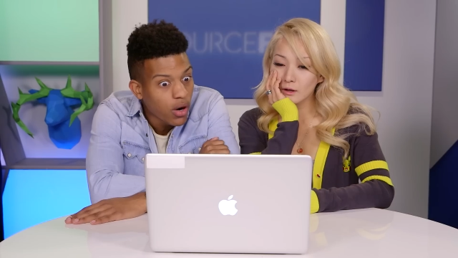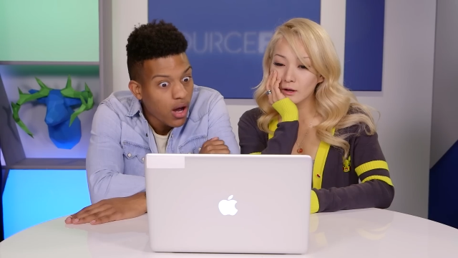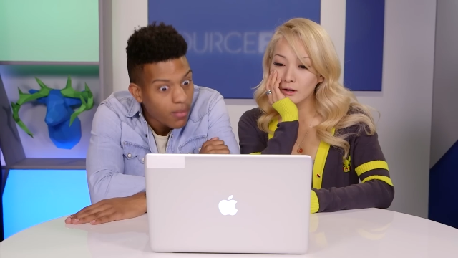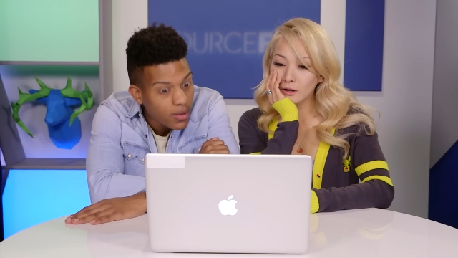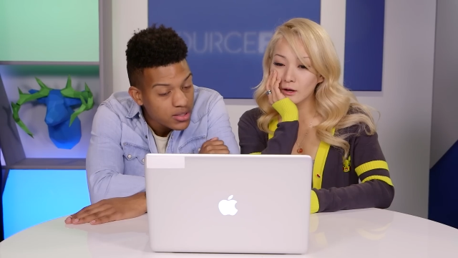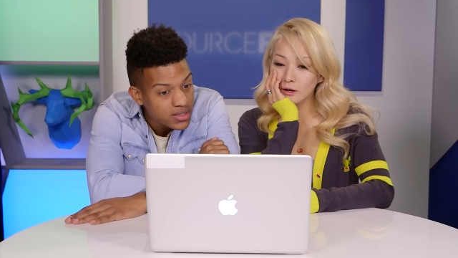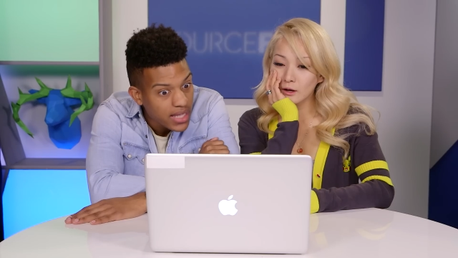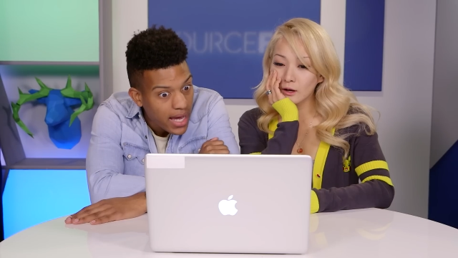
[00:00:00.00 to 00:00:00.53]
Speaker 1: were
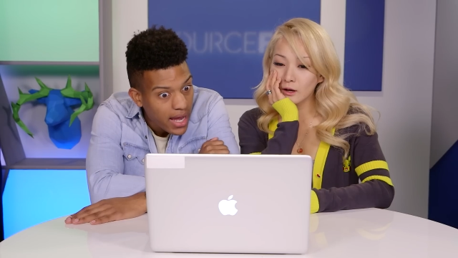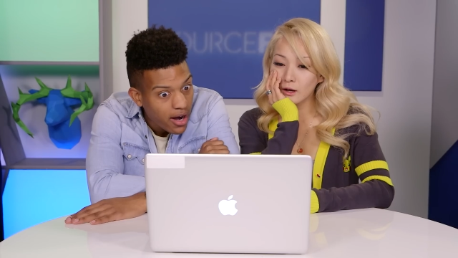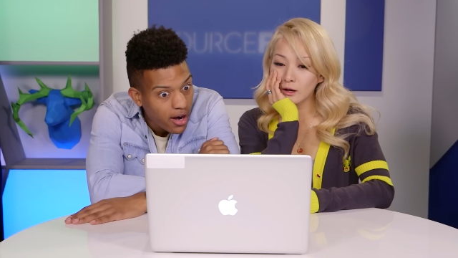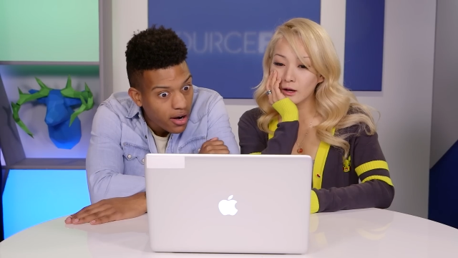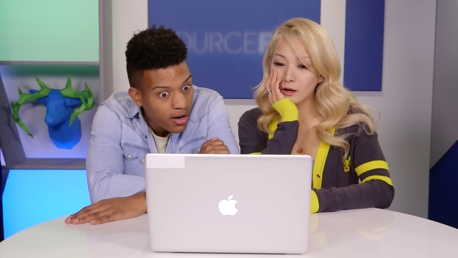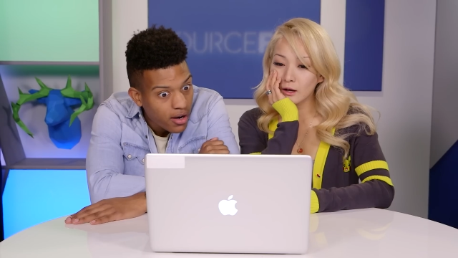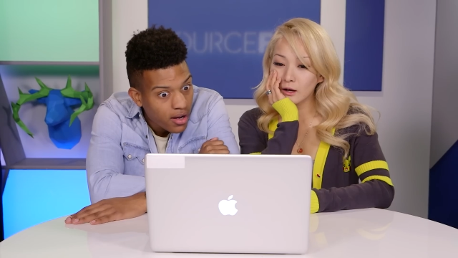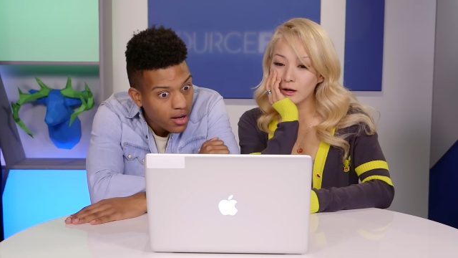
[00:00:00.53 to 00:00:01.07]
almost
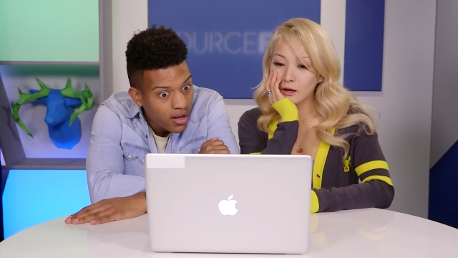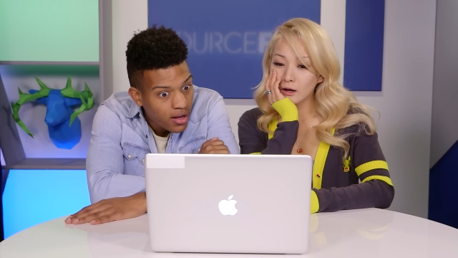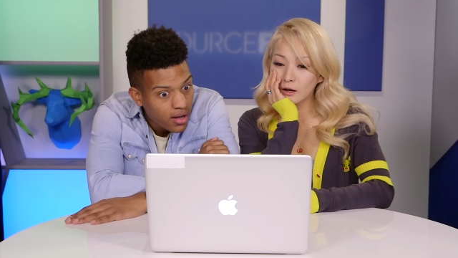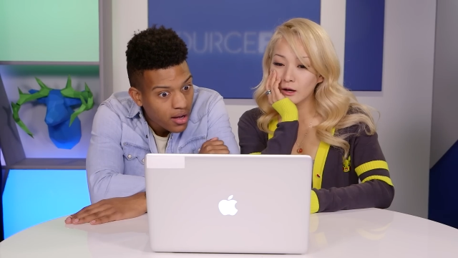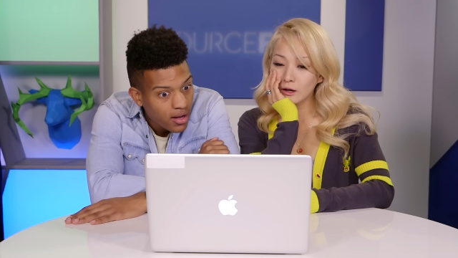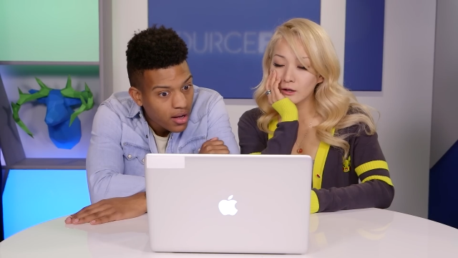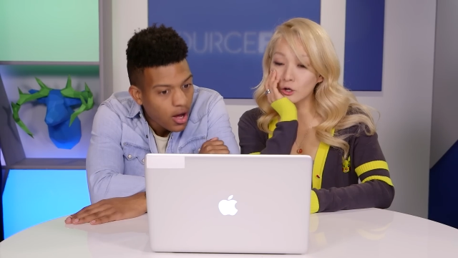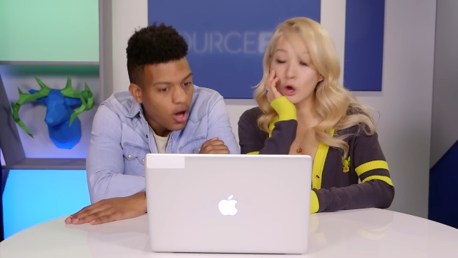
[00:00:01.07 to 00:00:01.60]
there.
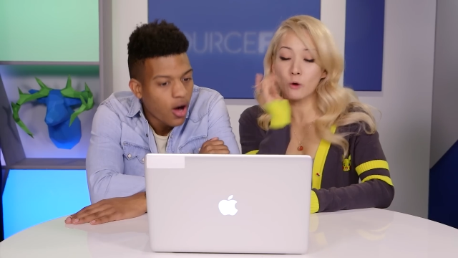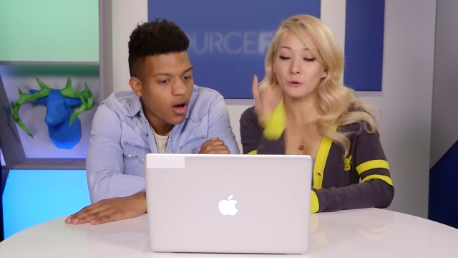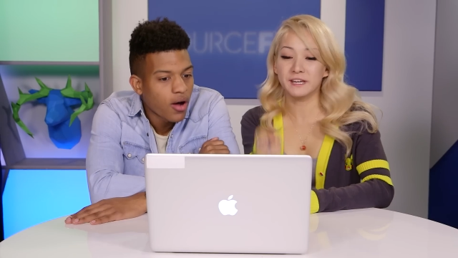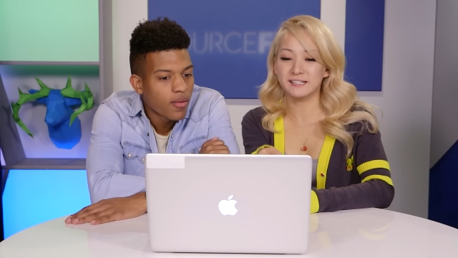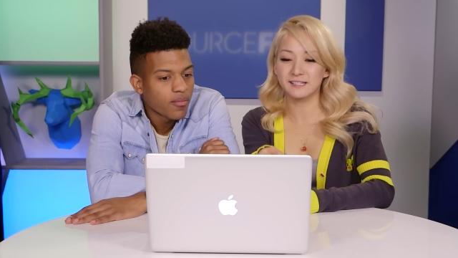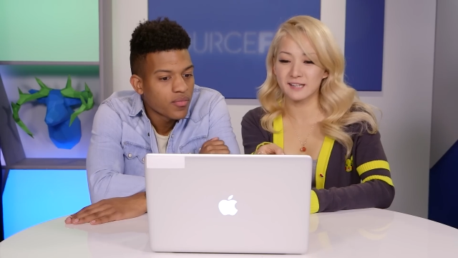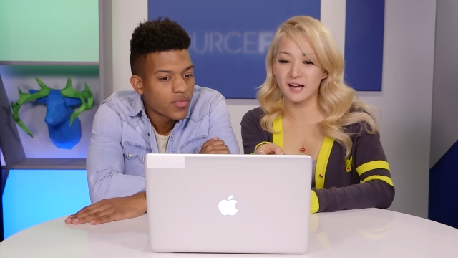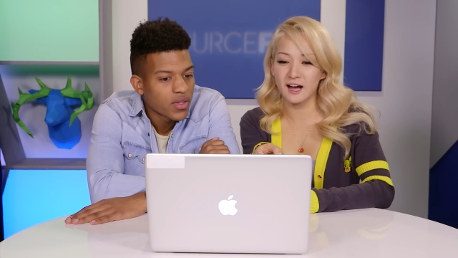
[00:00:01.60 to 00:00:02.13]
No,
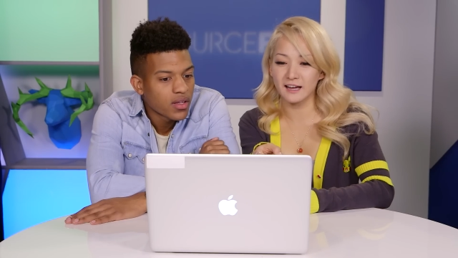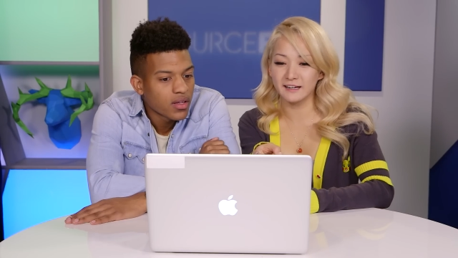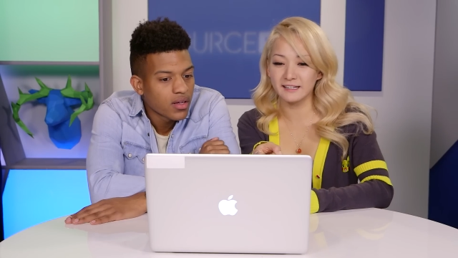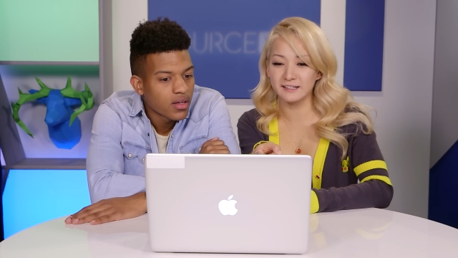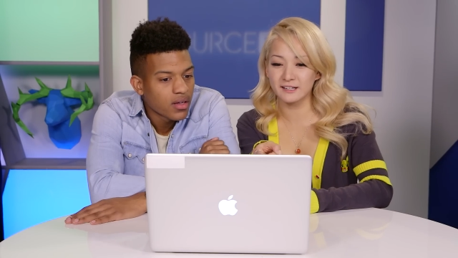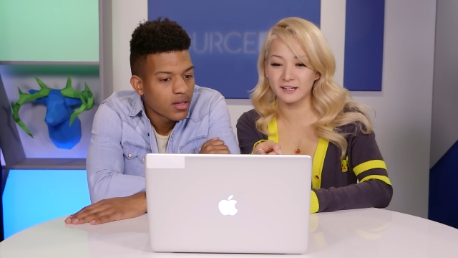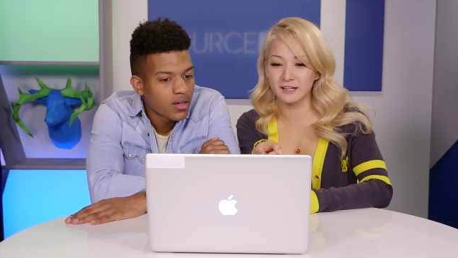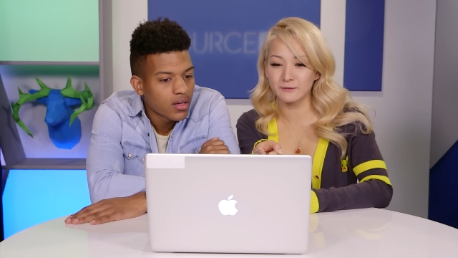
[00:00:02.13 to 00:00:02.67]
he's not.
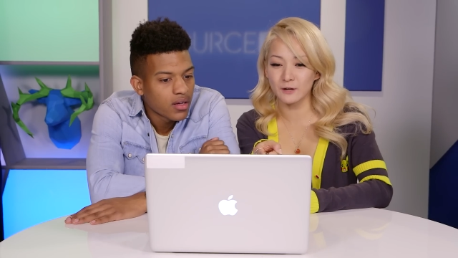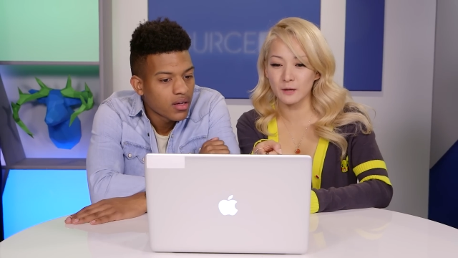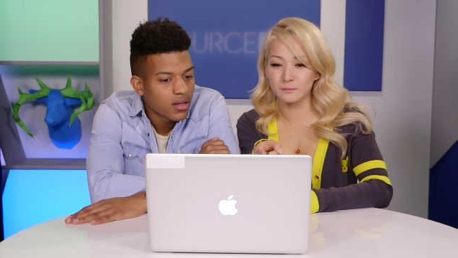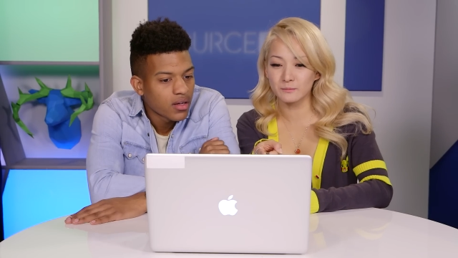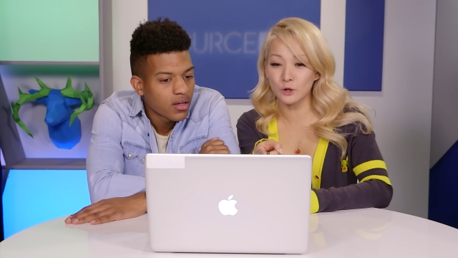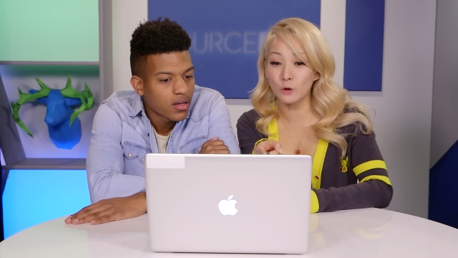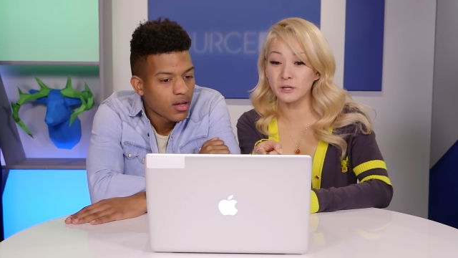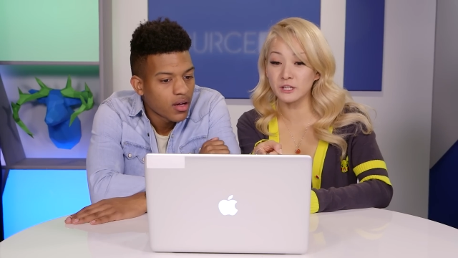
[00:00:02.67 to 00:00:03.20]
He didn't give up. No,